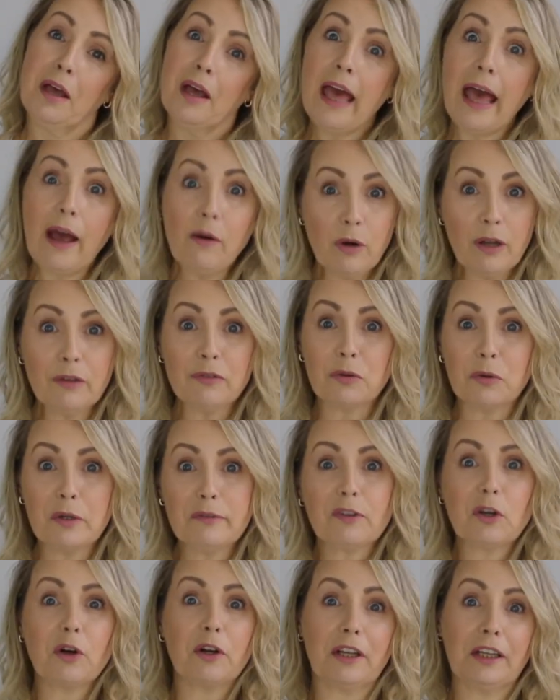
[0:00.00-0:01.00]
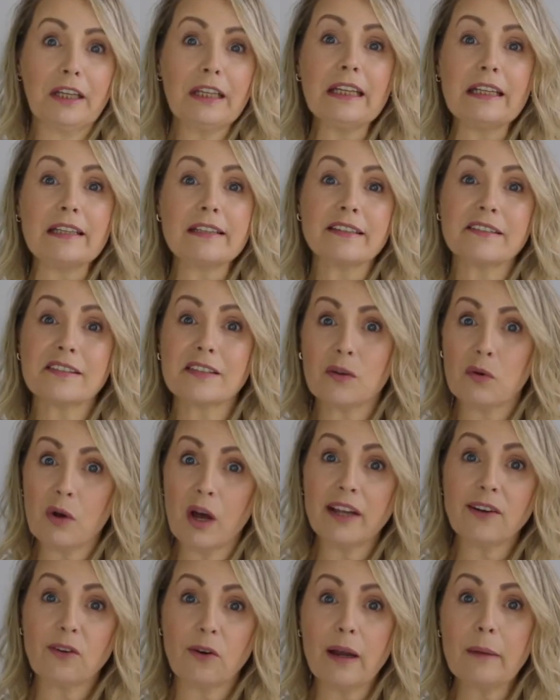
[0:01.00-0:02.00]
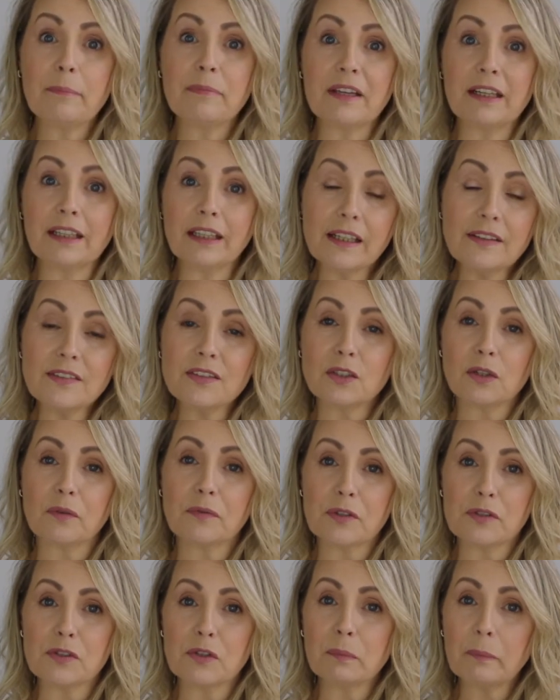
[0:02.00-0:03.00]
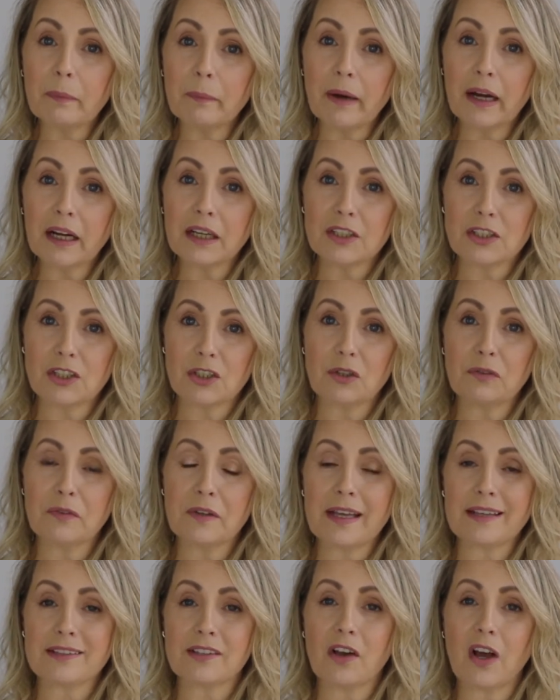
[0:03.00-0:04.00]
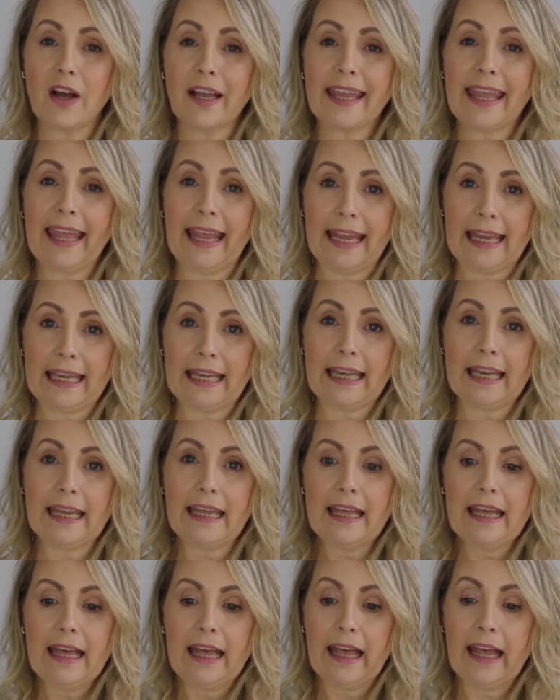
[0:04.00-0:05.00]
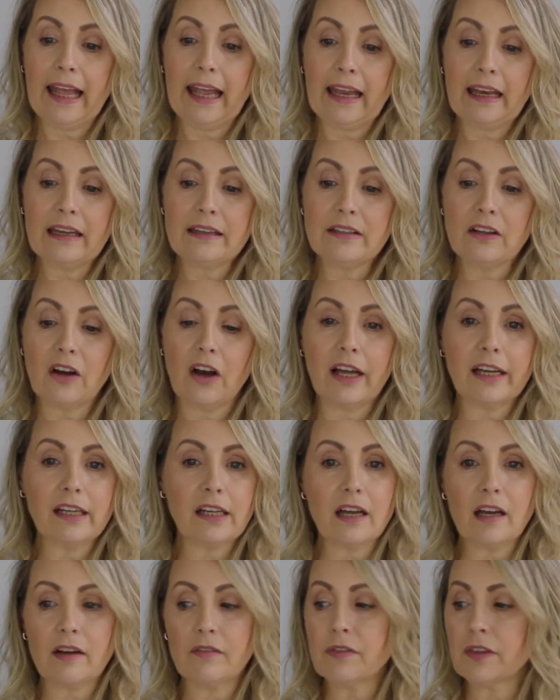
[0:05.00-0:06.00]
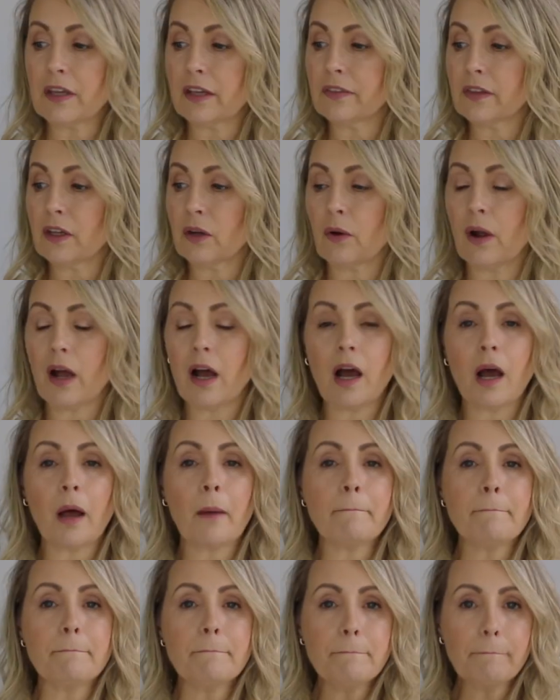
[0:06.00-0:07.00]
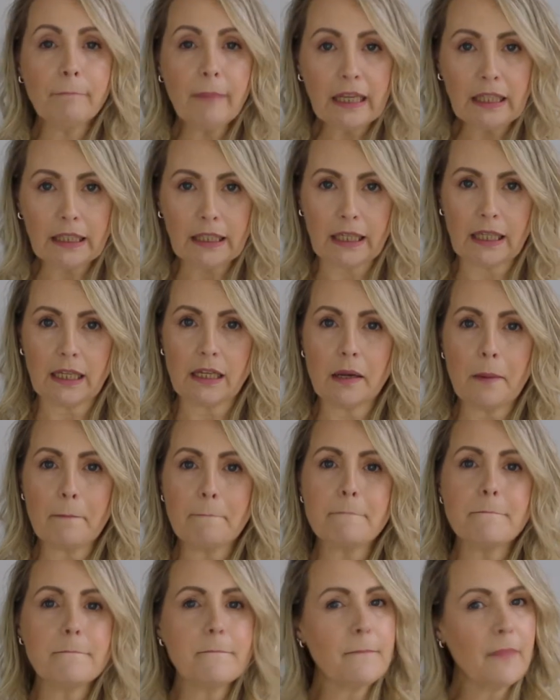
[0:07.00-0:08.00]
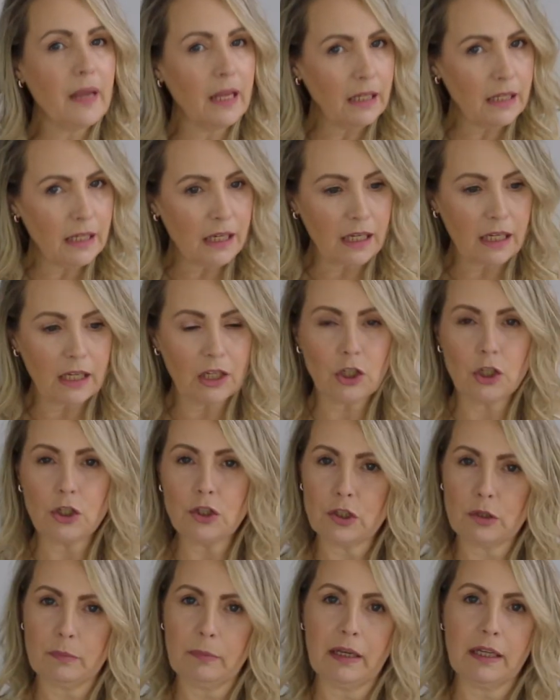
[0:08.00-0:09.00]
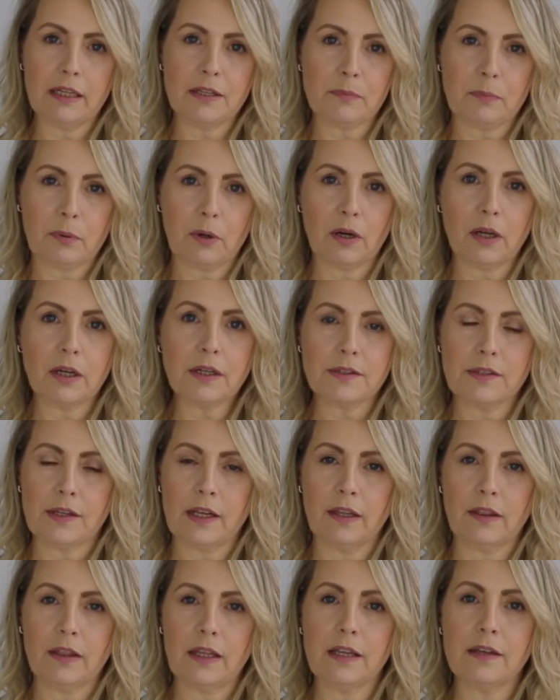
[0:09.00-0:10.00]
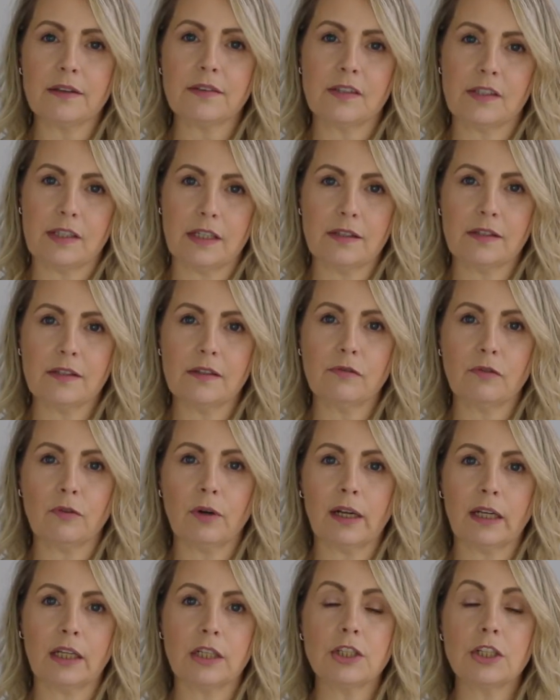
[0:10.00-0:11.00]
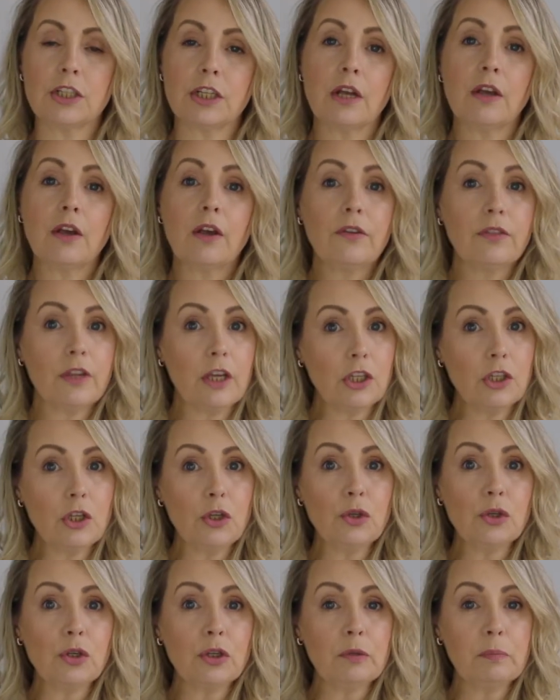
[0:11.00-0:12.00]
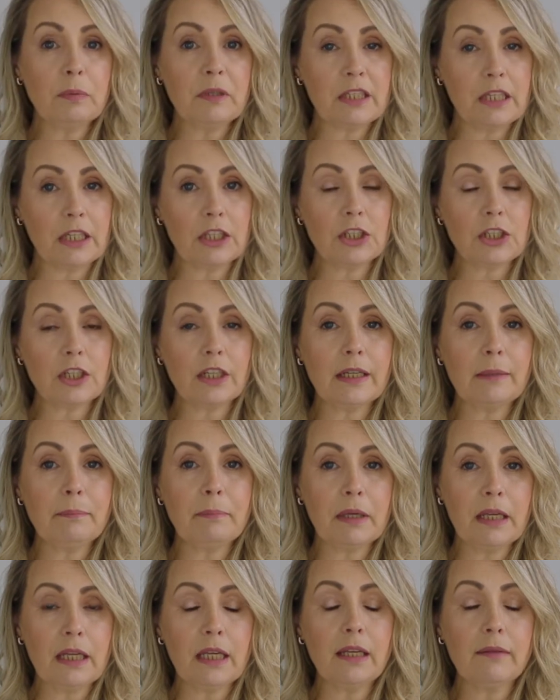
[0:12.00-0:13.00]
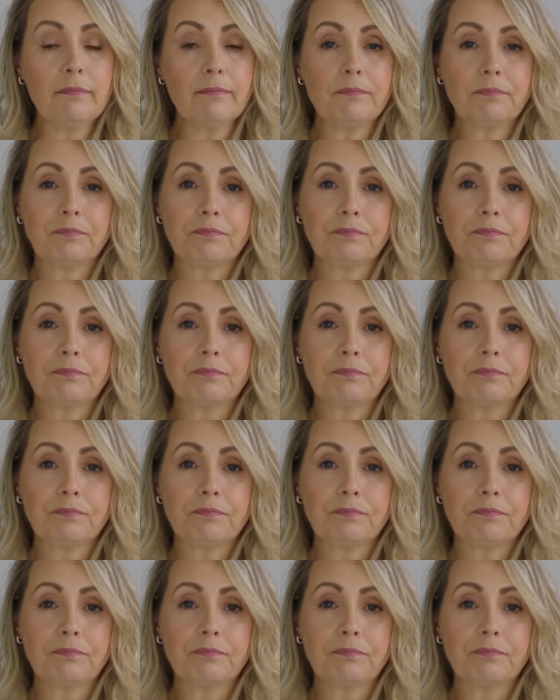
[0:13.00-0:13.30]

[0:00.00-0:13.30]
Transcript: However, we've got to eat, so I grab the least off the supermarket shelf as I can. And I love that there are many, many Nutrimetics products in the extensive range that you could potentially be